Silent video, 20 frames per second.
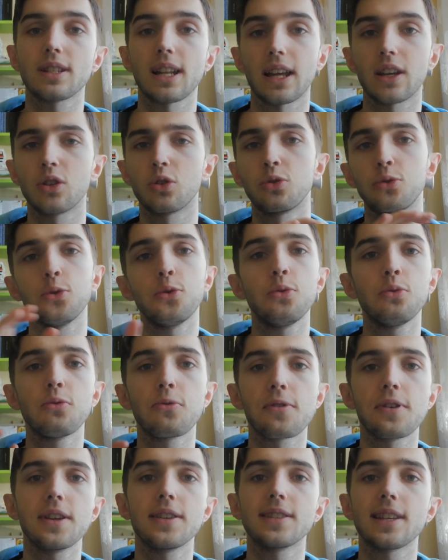like
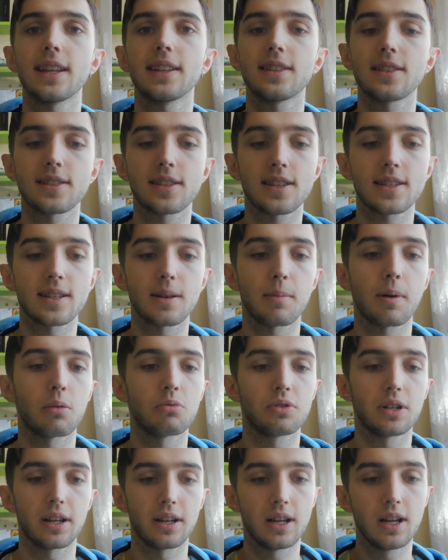2-3 sentences
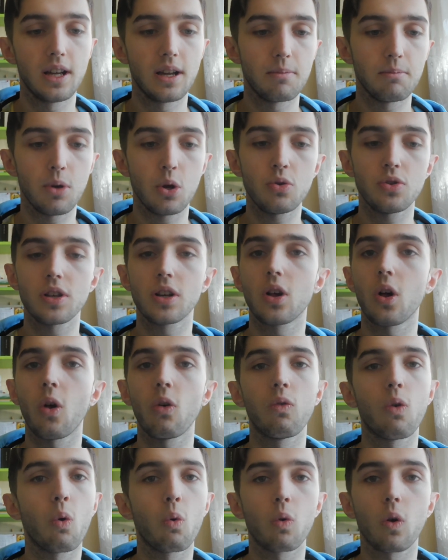about the
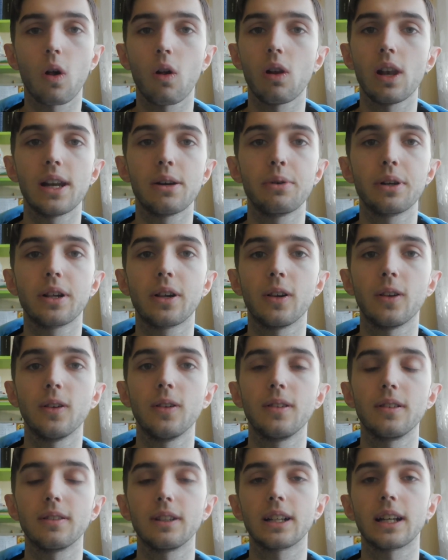musical, vocal, lyrical
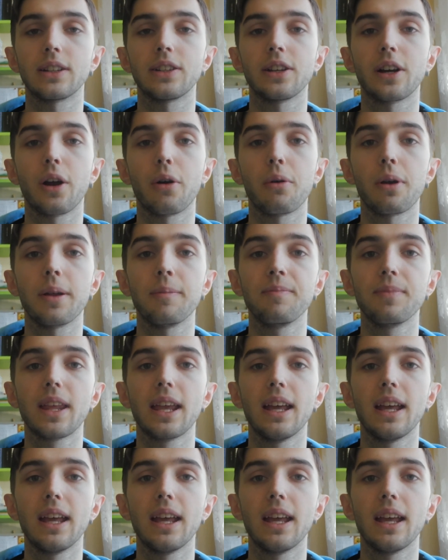category.